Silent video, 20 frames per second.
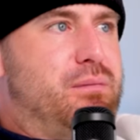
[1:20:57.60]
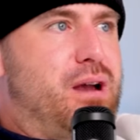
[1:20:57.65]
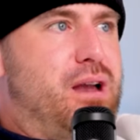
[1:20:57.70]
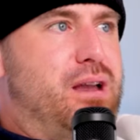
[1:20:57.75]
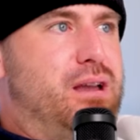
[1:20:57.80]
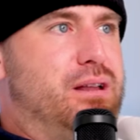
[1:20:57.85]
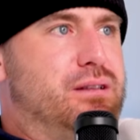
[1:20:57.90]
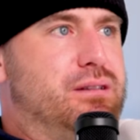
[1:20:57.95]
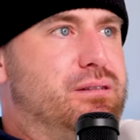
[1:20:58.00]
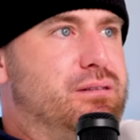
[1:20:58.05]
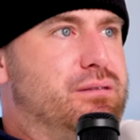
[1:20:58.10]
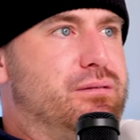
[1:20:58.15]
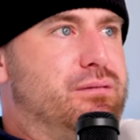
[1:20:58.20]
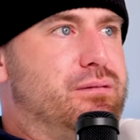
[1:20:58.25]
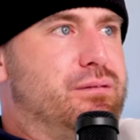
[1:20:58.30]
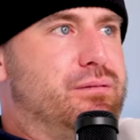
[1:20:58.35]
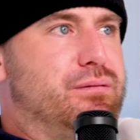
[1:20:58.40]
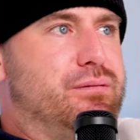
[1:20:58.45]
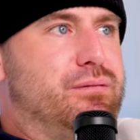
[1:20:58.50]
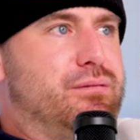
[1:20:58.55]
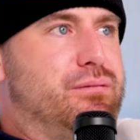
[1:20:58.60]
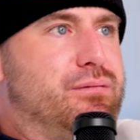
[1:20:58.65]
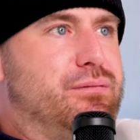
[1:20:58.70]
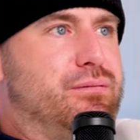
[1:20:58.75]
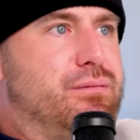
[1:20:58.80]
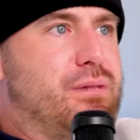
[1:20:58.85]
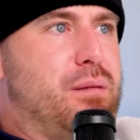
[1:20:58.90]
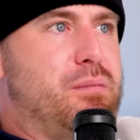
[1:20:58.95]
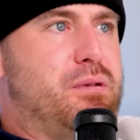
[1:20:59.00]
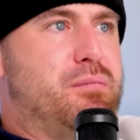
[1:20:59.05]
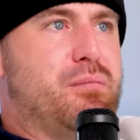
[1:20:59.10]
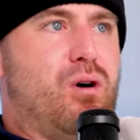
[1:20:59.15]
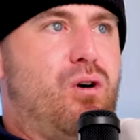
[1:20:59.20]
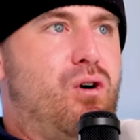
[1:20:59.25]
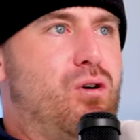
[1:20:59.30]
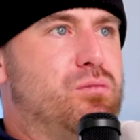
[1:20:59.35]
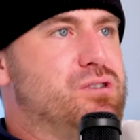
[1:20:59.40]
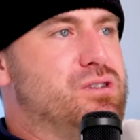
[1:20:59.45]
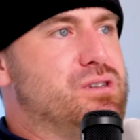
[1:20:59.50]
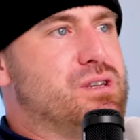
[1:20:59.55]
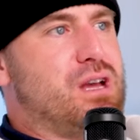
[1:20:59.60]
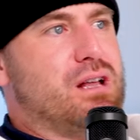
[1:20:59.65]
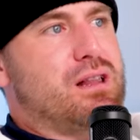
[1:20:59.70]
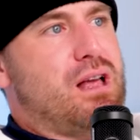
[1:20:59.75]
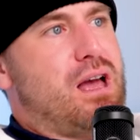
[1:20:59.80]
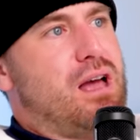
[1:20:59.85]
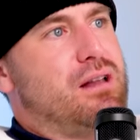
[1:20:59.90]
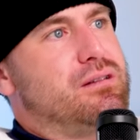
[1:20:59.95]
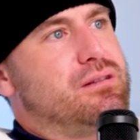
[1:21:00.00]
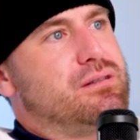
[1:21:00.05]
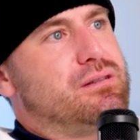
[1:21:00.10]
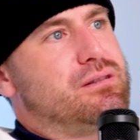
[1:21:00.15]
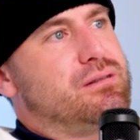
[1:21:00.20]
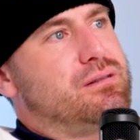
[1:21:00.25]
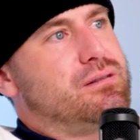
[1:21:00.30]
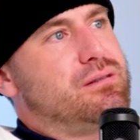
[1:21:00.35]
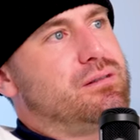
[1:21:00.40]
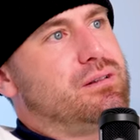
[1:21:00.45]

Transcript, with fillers: they might. I mean, Mahomes has got that